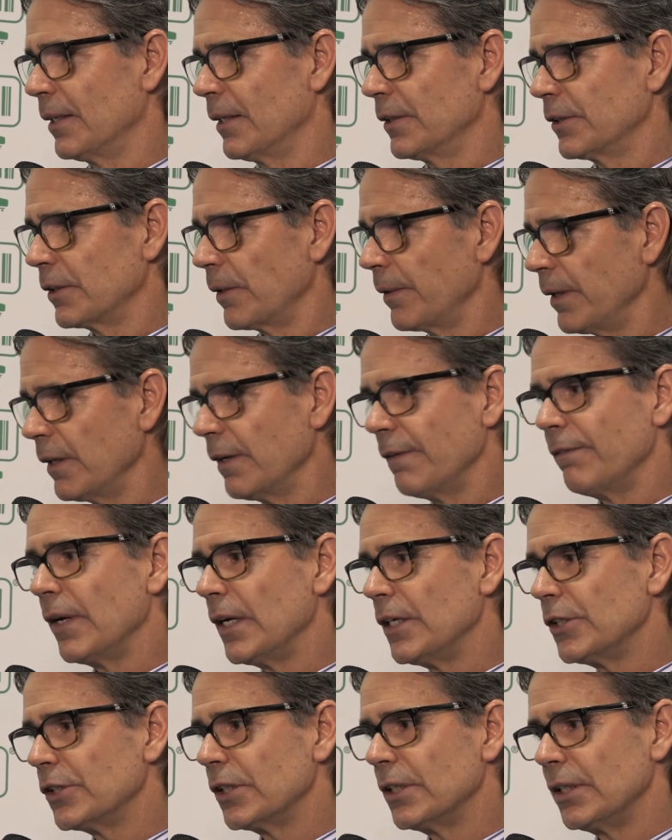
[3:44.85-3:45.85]
So
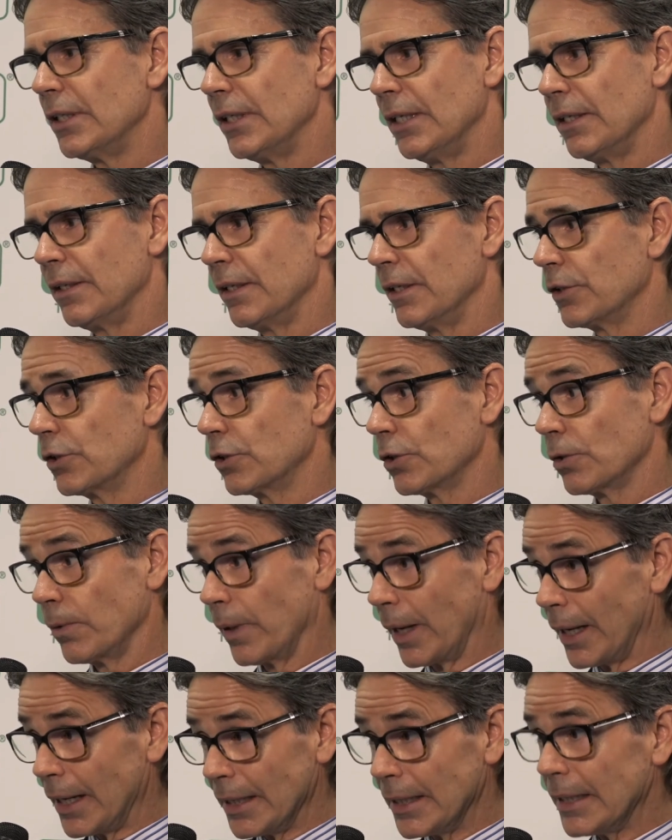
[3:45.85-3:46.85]
innovation in the
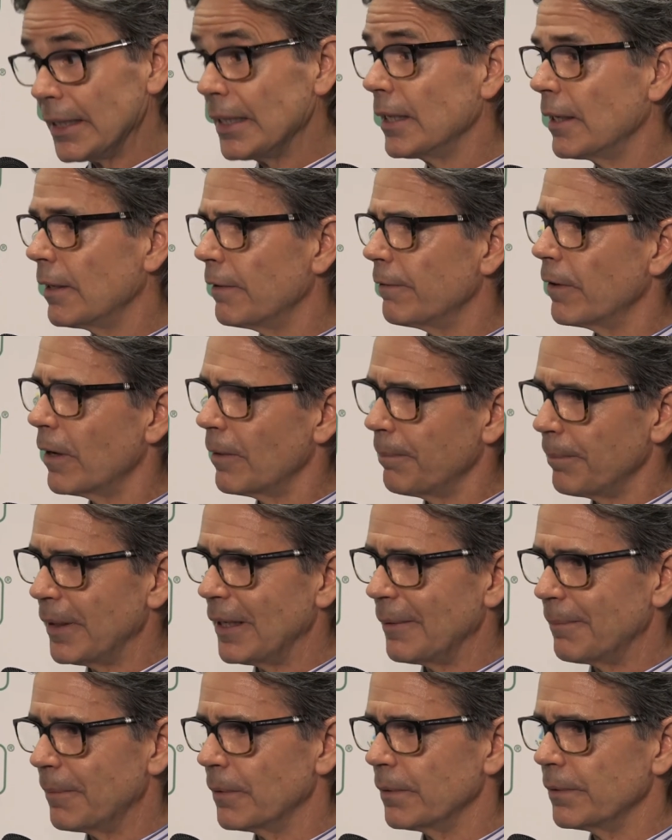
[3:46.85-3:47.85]
training of our
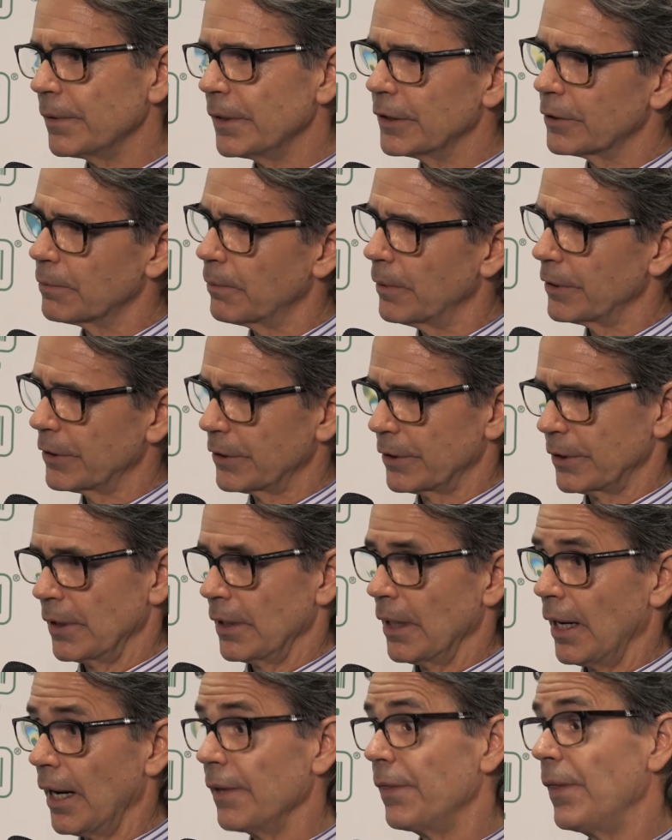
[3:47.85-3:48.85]
people is what's,
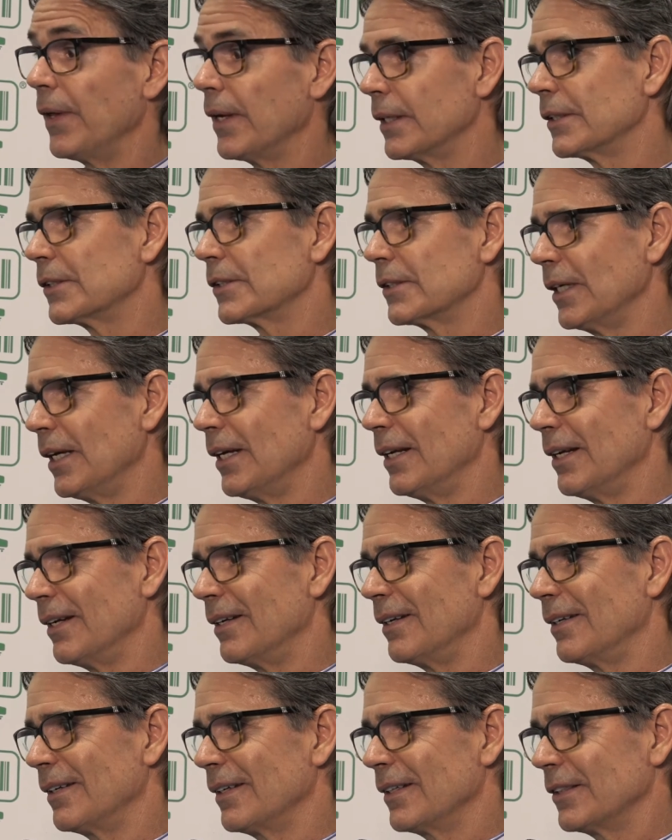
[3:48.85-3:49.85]
I think, it's needed.